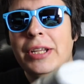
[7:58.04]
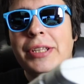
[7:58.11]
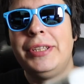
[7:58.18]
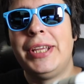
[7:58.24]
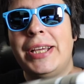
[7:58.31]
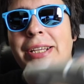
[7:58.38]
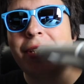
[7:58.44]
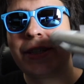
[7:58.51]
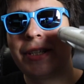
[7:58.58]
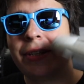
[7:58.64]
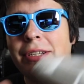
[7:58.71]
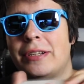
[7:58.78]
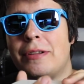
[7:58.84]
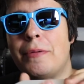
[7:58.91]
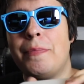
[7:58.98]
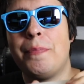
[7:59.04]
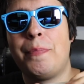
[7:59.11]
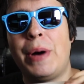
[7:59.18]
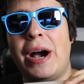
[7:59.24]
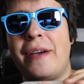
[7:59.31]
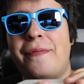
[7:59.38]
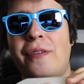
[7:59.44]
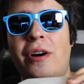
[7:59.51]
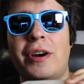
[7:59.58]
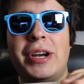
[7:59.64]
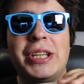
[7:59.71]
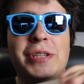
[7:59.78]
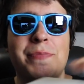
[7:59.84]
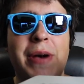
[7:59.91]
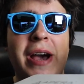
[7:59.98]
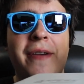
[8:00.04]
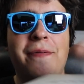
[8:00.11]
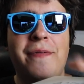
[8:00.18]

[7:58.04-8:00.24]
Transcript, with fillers: This by far is my